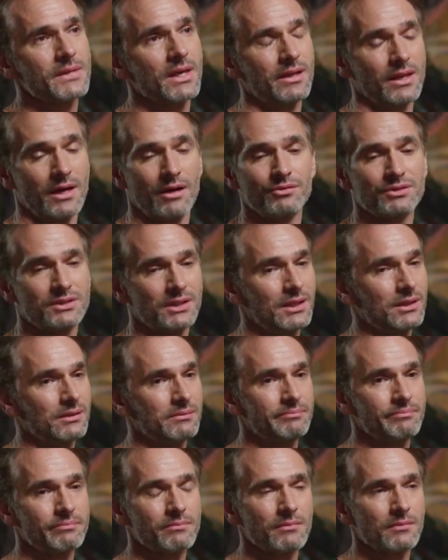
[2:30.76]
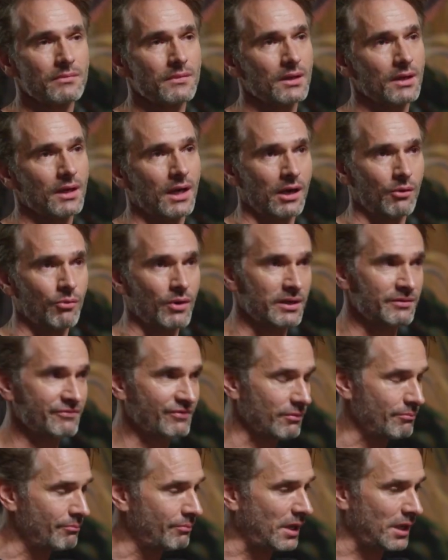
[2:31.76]
And that was it. I went
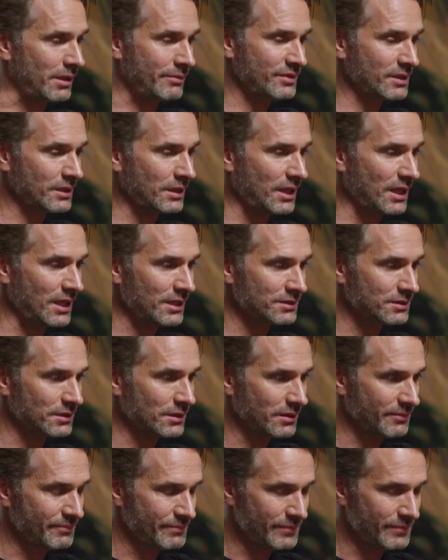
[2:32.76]
from bottom of the class